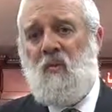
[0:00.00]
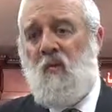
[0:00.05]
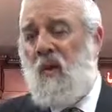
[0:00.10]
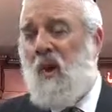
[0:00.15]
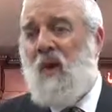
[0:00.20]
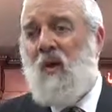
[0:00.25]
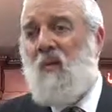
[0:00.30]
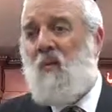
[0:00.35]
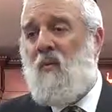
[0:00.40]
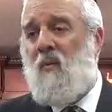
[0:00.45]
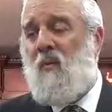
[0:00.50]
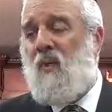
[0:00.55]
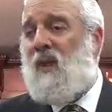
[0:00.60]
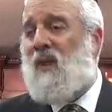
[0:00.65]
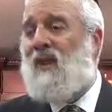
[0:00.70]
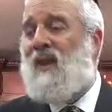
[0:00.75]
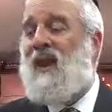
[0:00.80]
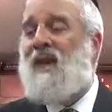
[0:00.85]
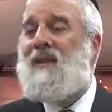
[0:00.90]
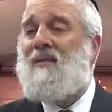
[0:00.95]
why we
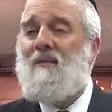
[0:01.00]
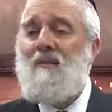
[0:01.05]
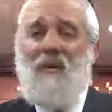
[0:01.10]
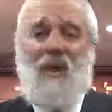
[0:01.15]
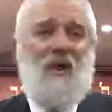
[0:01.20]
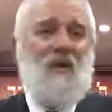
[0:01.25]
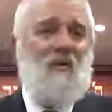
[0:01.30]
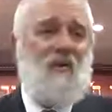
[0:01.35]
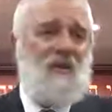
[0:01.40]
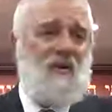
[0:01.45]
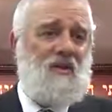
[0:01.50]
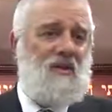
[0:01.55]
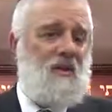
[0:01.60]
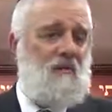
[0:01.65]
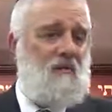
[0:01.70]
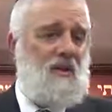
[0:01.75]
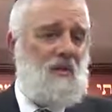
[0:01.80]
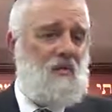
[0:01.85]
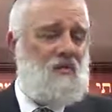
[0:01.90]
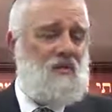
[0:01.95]
cannot marry
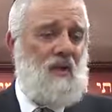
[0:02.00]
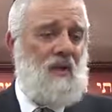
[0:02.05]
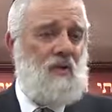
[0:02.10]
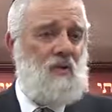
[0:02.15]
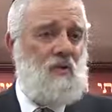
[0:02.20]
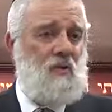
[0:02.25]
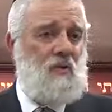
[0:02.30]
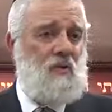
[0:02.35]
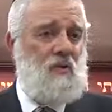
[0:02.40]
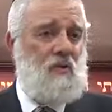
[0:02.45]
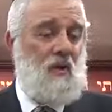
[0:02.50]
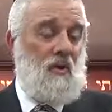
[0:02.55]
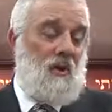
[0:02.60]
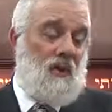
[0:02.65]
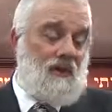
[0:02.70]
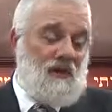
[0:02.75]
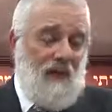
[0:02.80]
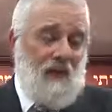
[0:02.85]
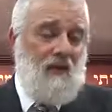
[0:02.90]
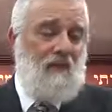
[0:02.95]
somebody who's not Jewish,
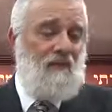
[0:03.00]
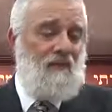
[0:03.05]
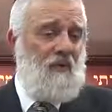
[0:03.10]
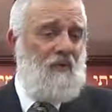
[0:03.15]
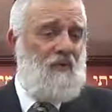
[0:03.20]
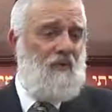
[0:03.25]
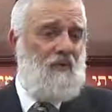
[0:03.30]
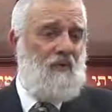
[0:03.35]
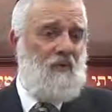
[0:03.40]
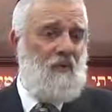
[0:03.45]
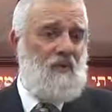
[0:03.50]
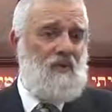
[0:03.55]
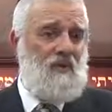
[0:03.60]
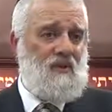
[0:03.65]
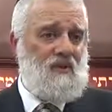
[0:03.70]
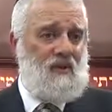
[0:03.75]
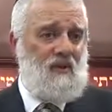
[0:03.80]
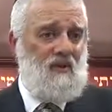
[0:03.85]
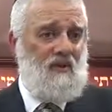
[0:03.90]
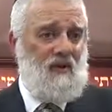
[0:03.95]
unless they convert, of course,
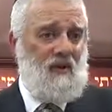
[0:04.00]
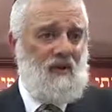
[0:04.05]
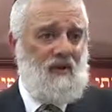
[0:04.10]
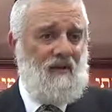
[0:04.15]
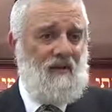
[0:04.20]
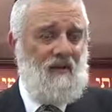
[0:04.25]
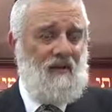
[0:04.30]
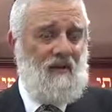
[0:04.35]
sincerely.